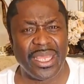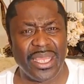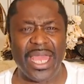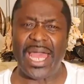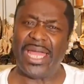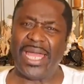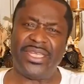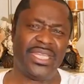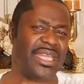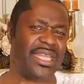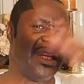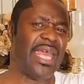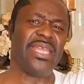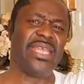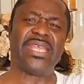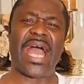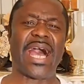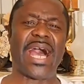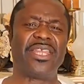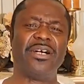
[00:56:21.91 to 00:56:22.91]
And then they
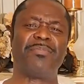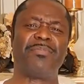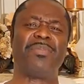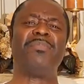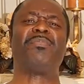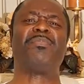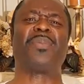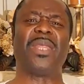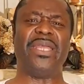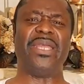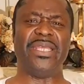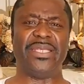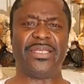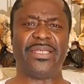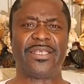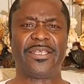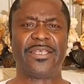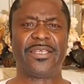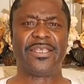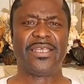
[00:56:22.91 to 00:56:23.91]
got up and played.
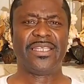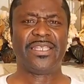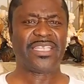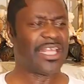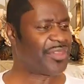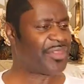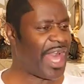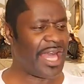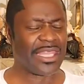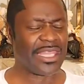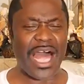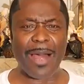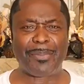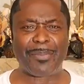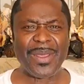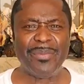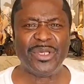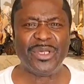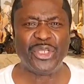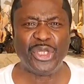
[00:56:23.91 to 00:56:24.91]
That's how a lot of
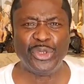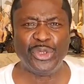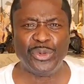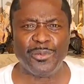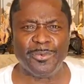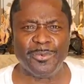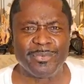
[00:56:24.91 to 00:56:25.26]
people do.